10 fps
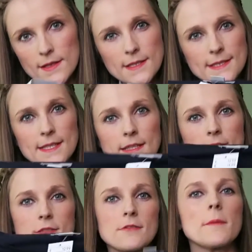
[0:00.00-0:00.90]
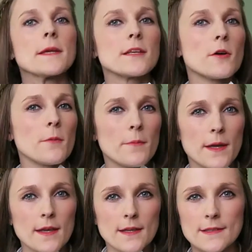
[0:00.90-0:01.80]
This stripy top
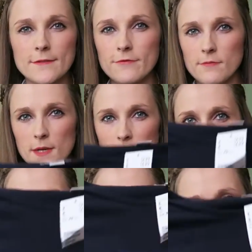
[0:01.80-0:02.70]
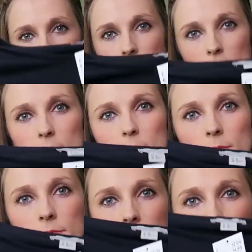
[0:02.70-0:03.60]
is from H&M.
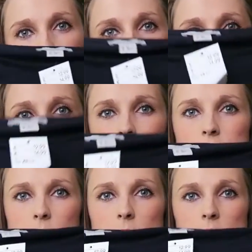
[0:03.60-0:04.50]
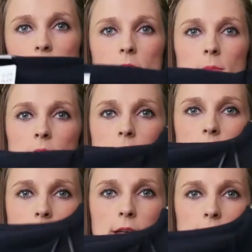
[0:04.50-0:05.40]
It's just a sweatshirt, but it
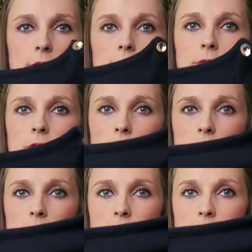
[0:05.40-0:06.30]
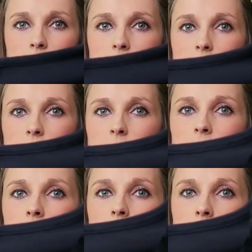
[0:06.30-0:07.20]
does have quite nice
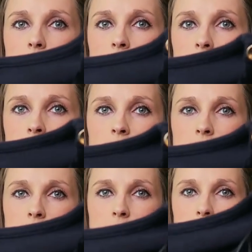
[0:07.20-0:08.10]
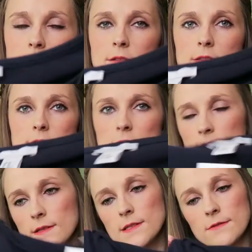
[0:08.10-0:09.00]
detailing. It's got
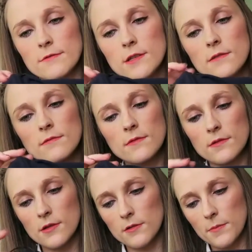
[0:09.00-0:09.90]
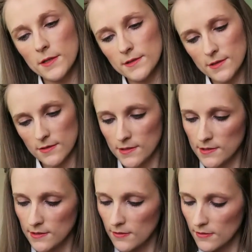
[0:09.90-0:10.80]
these three gold buttons on
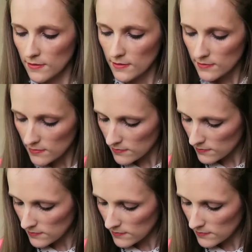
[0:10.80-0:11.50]
this side.